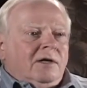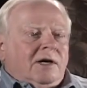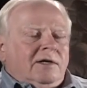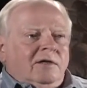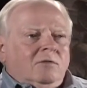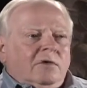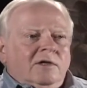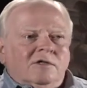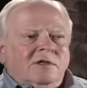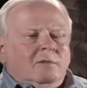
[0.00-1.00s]
I didn't
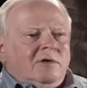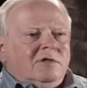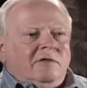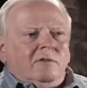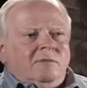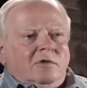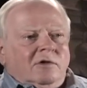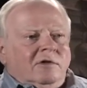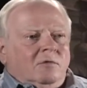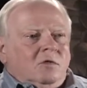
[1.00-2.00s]
really see much of him
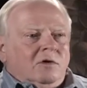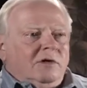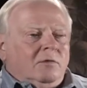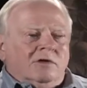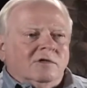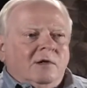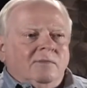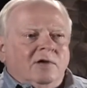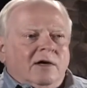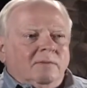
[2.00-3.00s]
during the war. He would
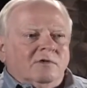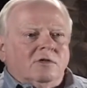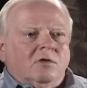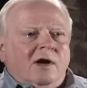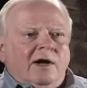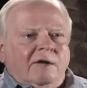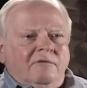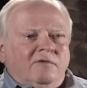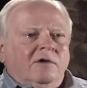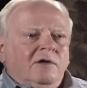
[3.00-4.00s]
sometimes
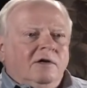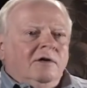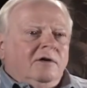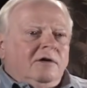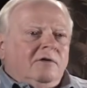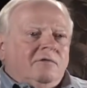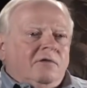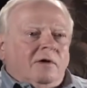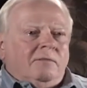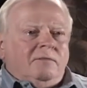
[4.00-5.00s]
drive
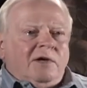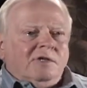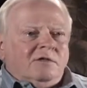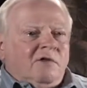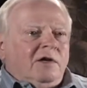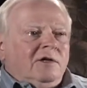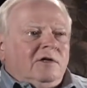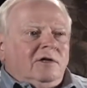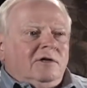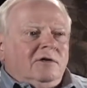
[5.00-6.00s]
from
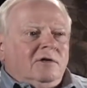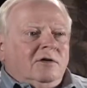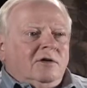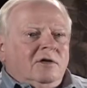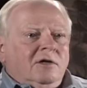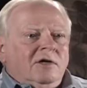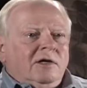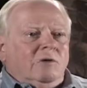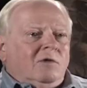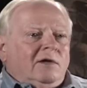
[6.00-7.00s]
Pennsylvania
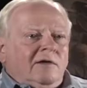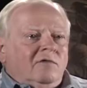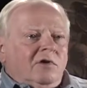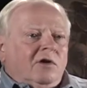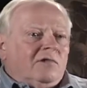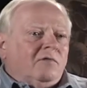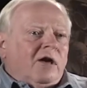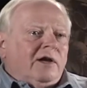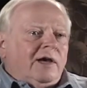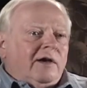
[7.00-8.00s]
He would leave there on
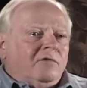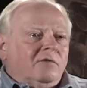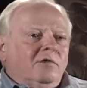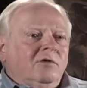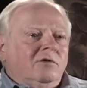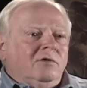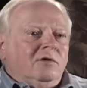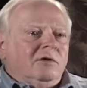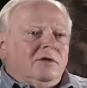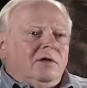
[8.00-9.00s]
Friday afternoon,
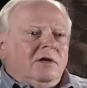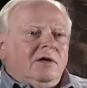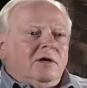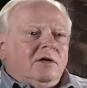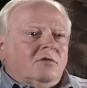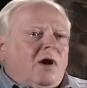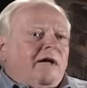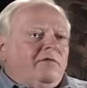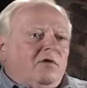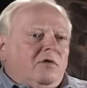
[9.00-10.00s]

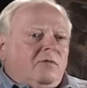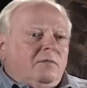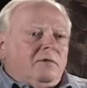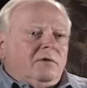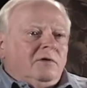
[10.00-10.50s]
drive home